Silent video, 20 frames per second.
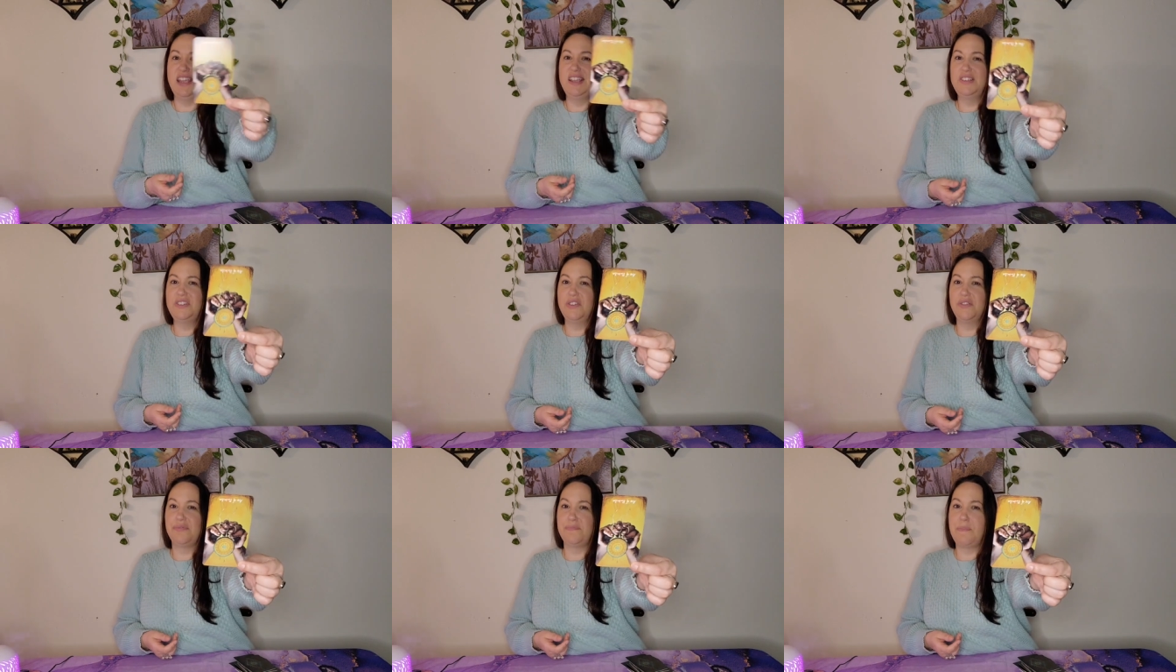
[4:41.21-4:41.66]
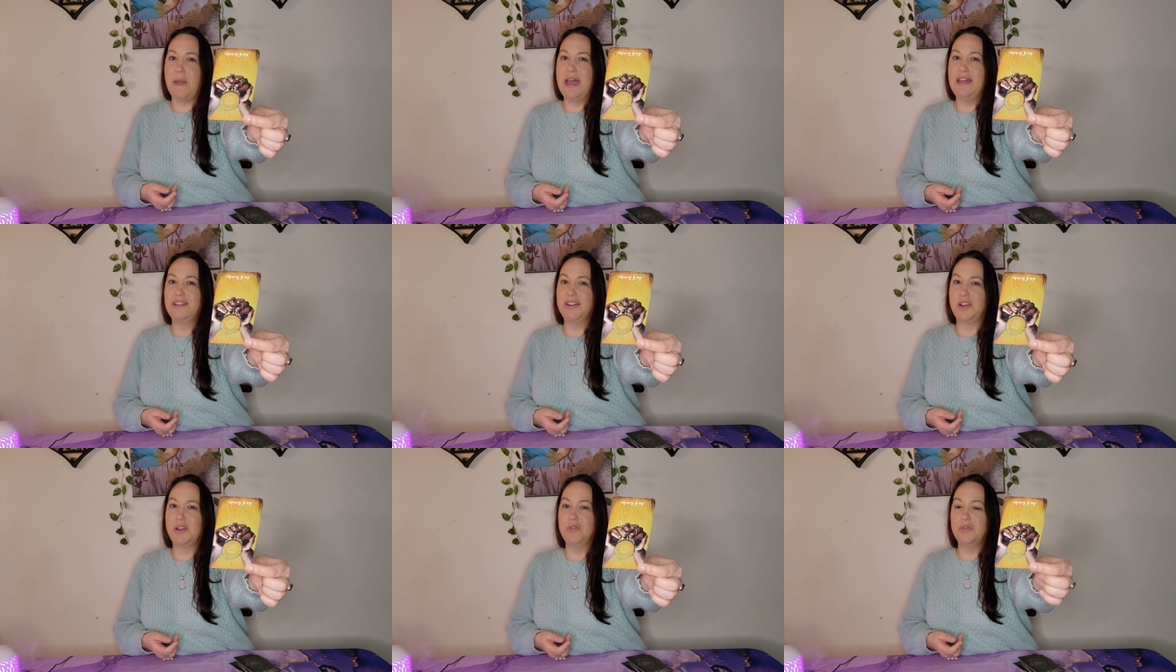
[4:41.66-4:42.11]
Ace of
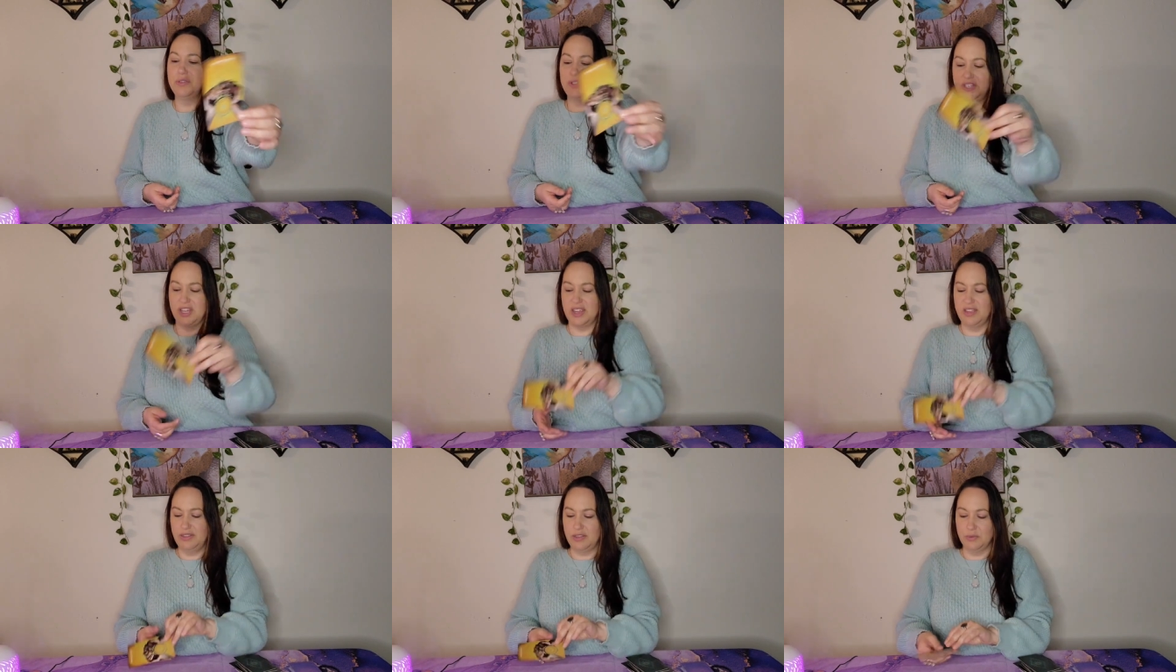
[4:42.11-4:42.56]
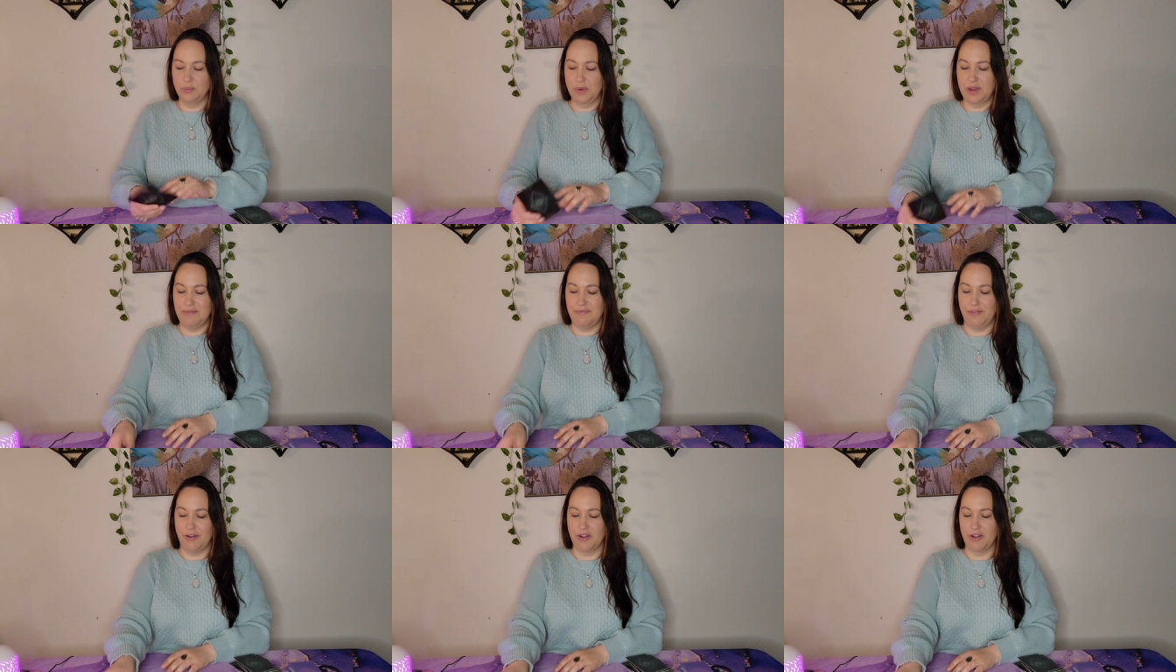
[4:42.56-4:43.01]
Pentacles in the
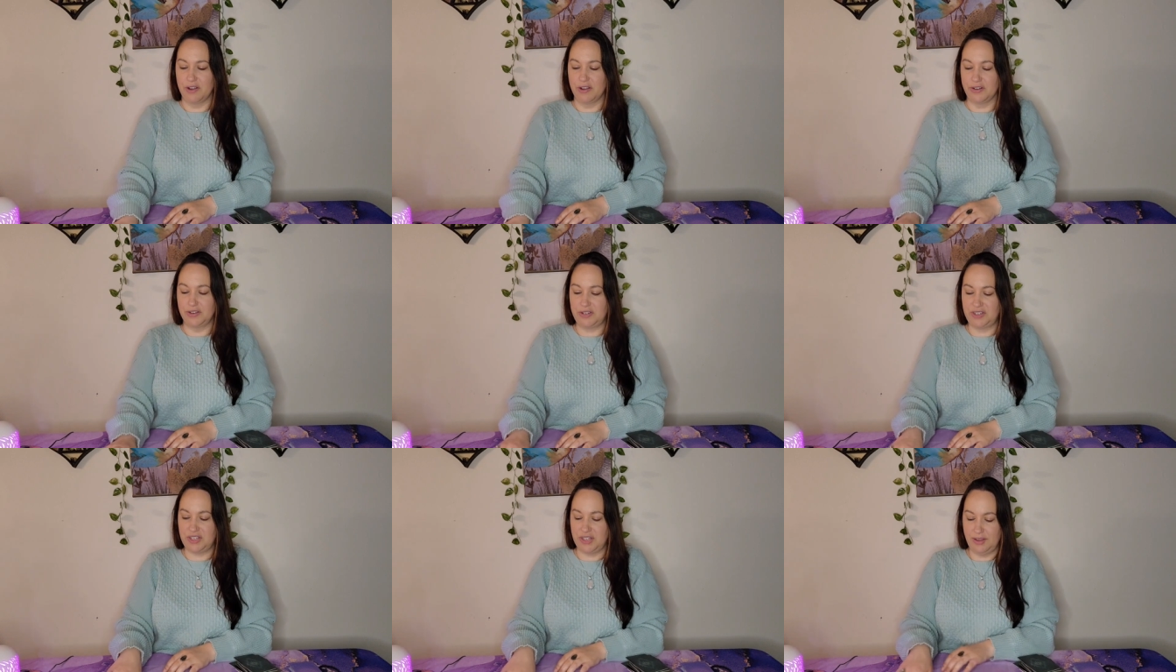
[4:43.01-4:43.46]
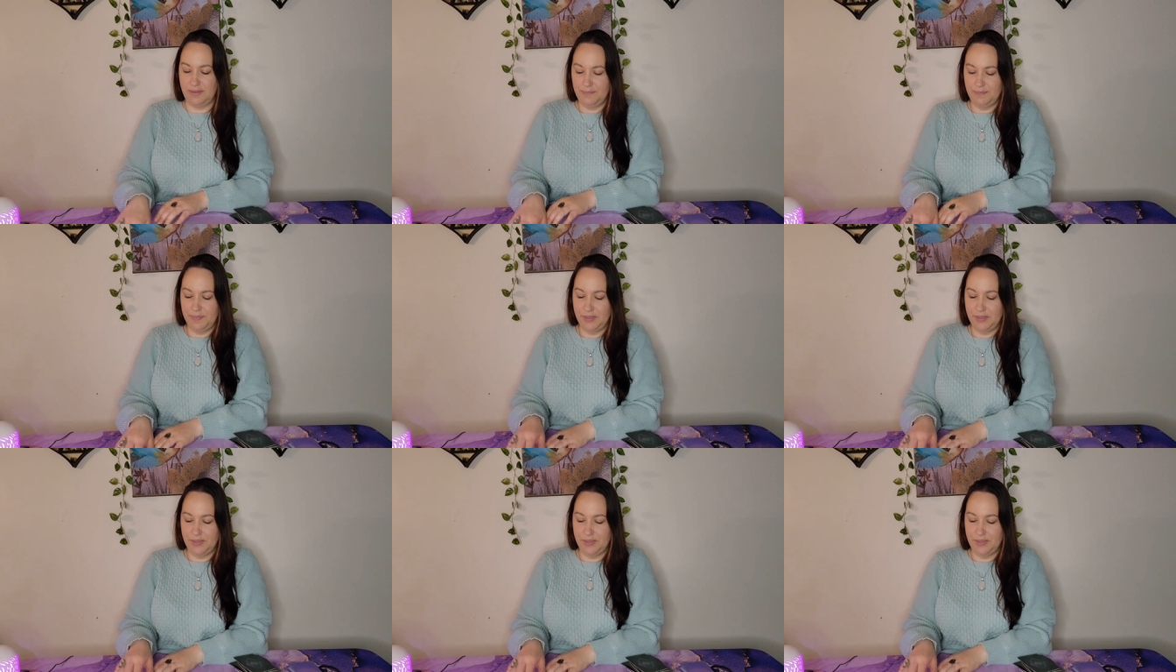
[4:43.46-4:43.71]
reverse.